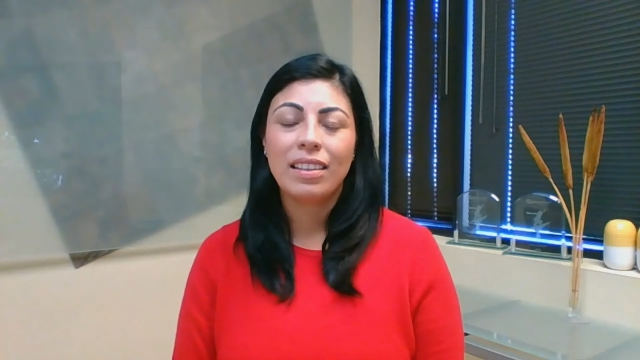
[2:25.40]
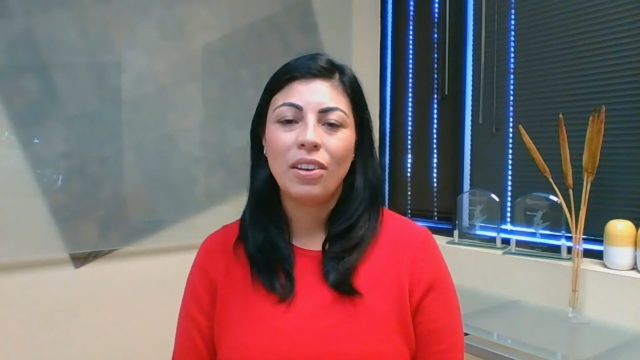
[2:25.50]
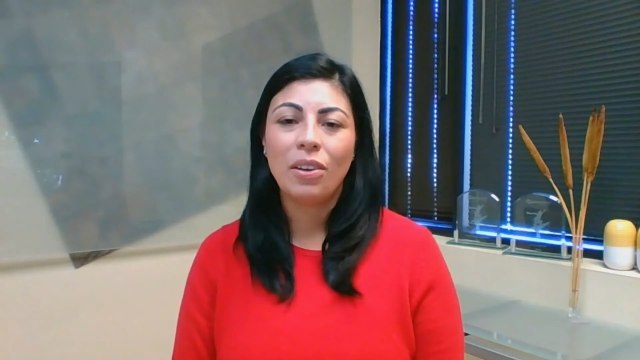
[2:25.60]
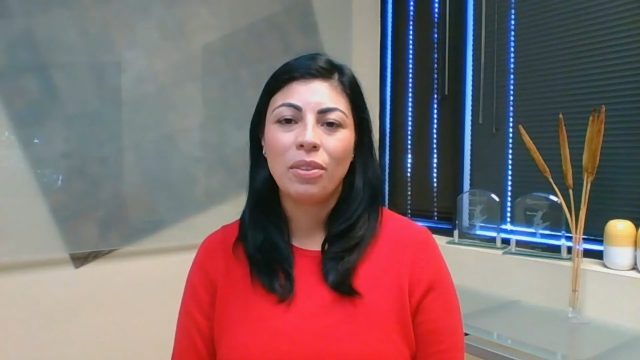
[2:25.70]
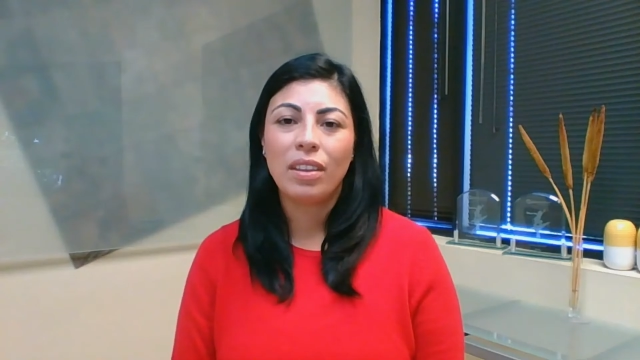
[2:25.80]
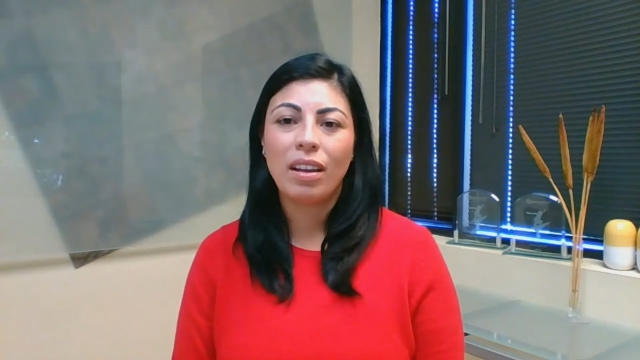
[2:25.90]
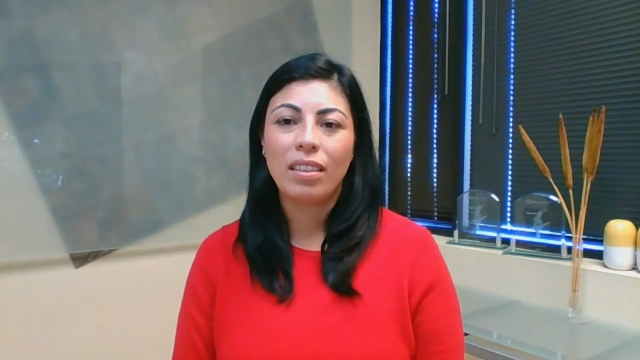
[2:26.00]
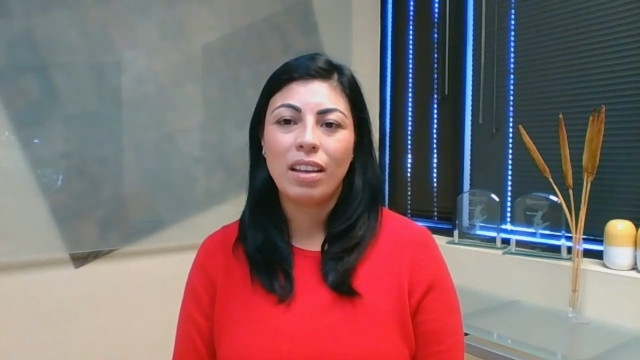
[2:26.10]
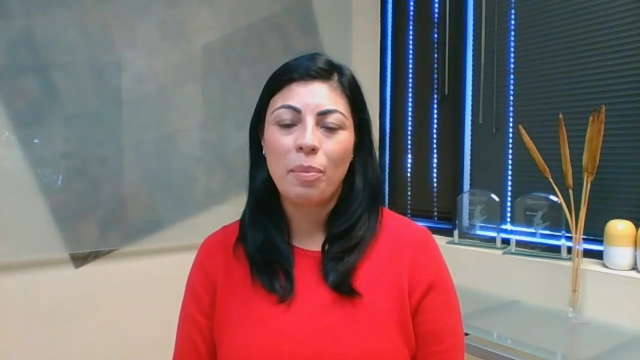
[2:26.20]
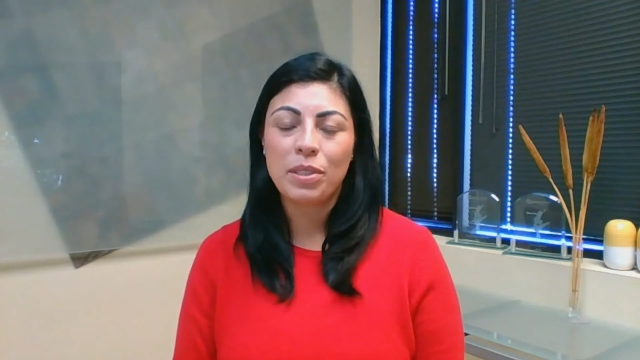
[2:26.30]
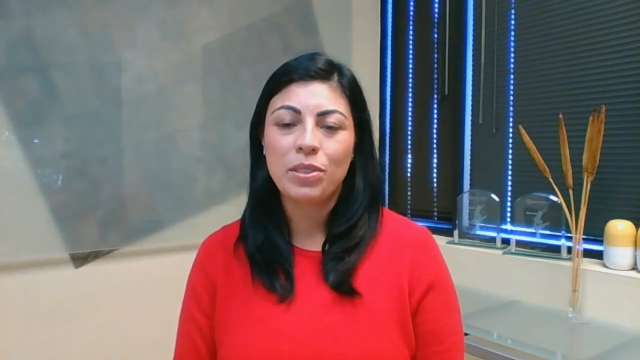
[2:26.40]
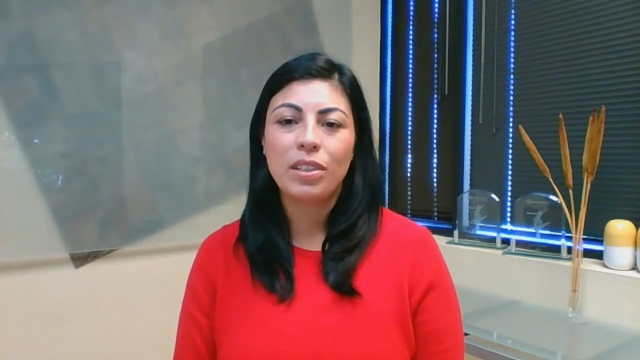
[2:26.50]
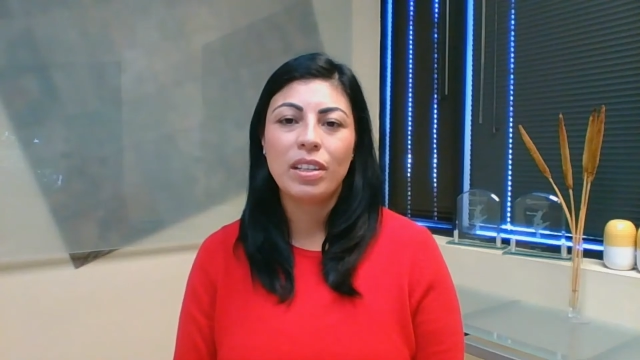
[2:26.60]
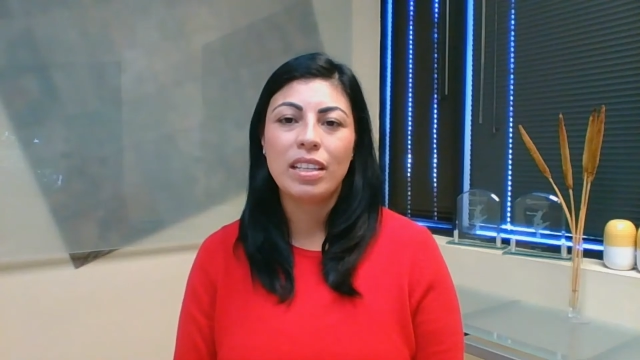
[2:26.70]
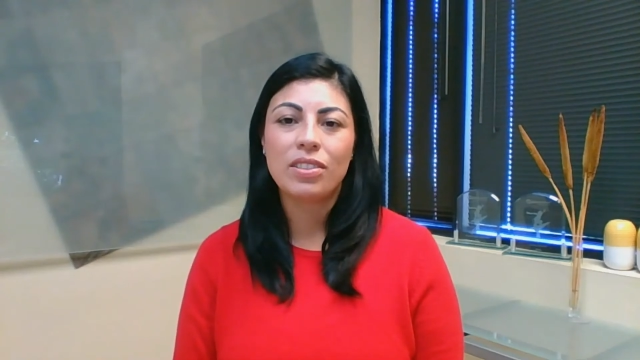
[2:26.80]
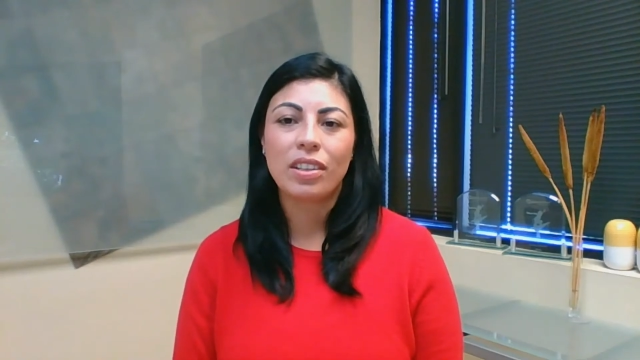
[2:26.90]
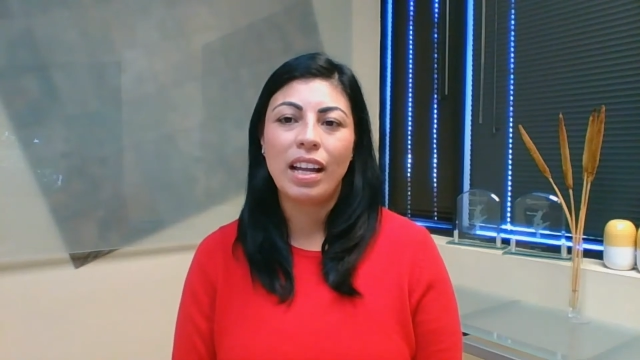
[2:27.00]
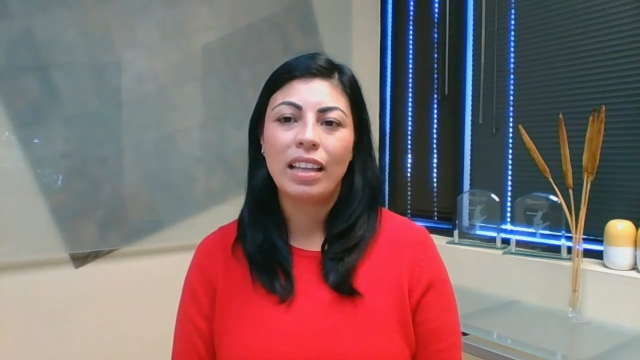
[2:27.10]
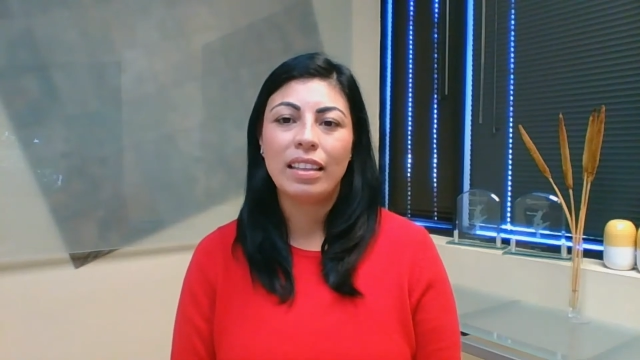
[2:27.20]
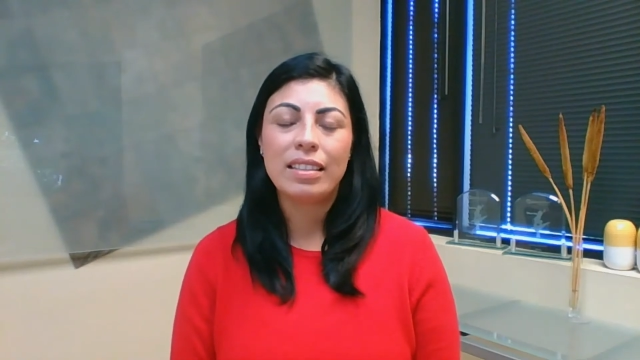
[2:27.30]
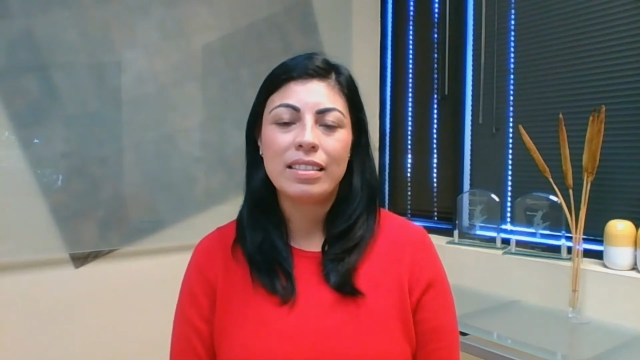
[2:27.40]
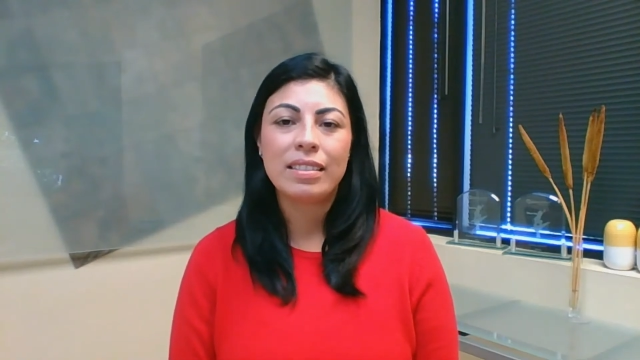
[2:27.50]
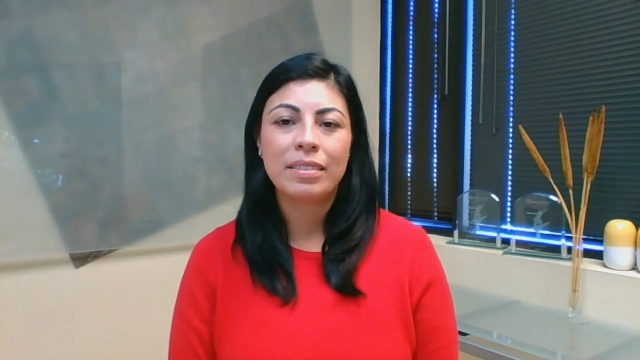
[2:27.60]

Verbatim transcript: You know, the, the opportunities are endless.